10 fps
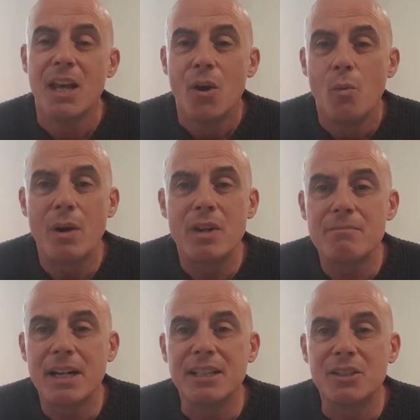When we
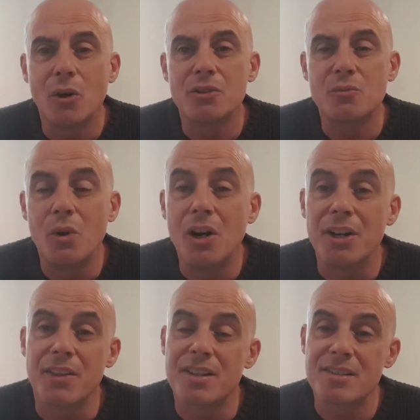make God's word
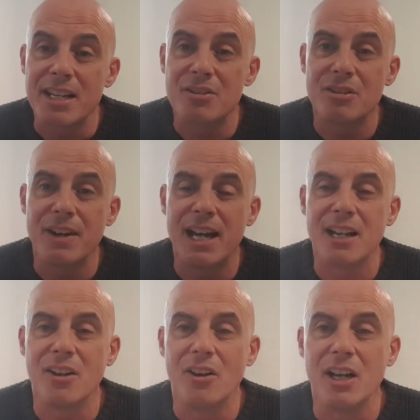at the centre of our
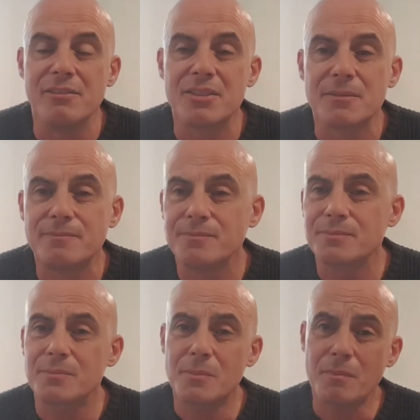lives,
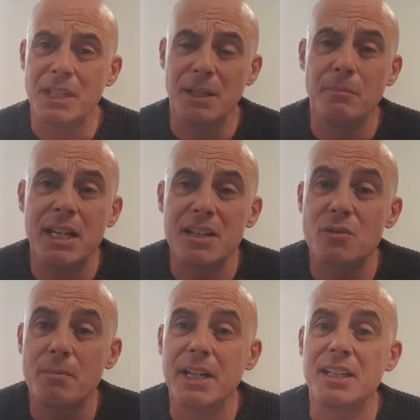it means
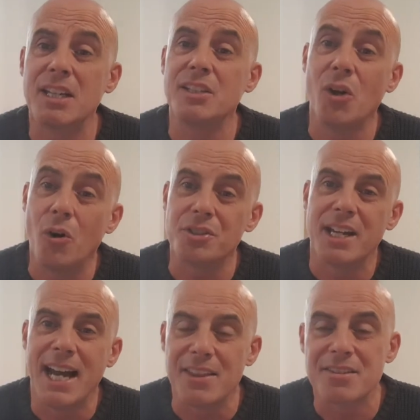we're making God
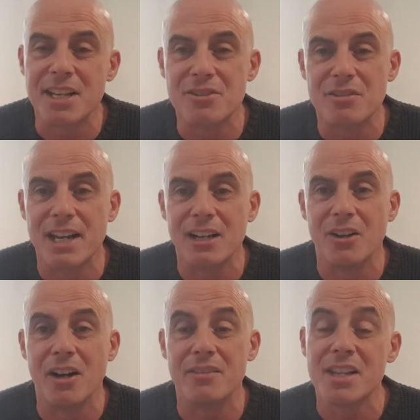at the centre of our
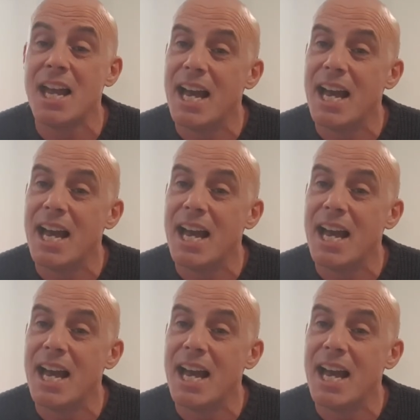lives.